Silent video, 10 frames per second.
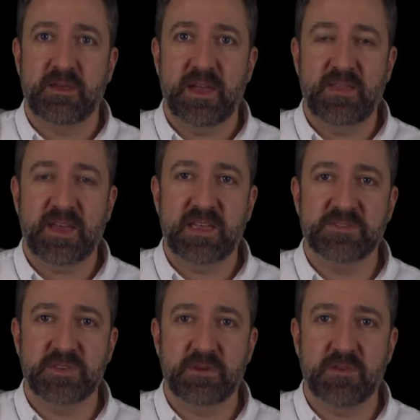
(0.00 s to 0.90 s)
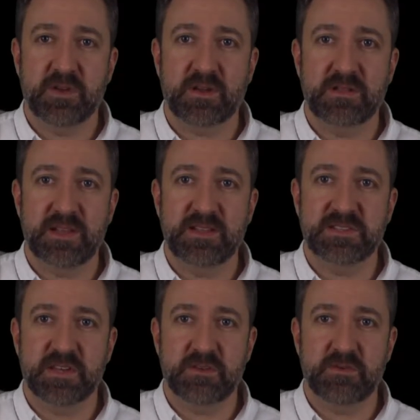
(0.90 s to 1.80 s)
and that gives you a very clean
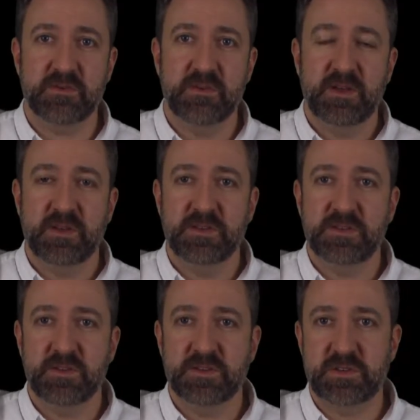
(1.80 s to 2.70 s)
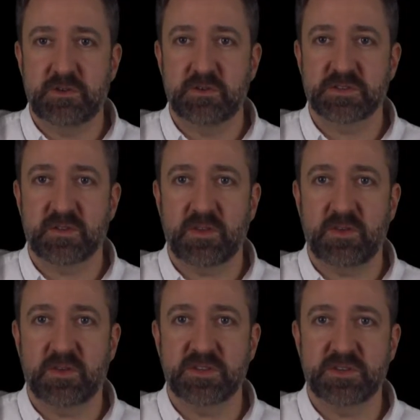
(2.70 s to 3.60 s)
signal to the tuner so that
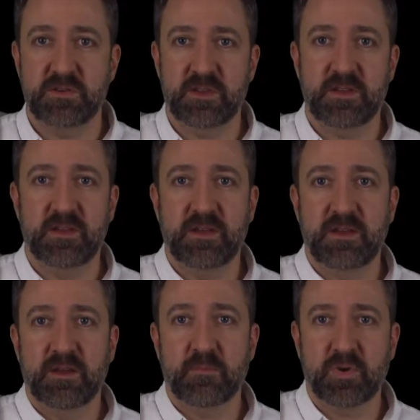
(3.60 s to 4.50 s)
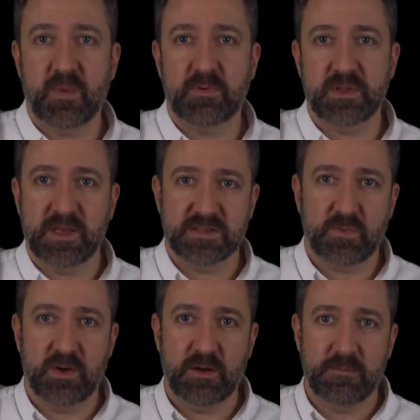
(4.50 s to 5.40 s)
you can tune it properly as
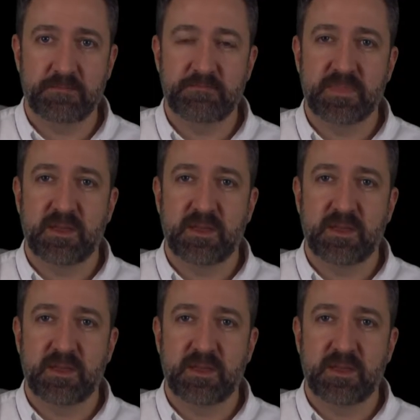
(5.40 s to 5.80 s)
well.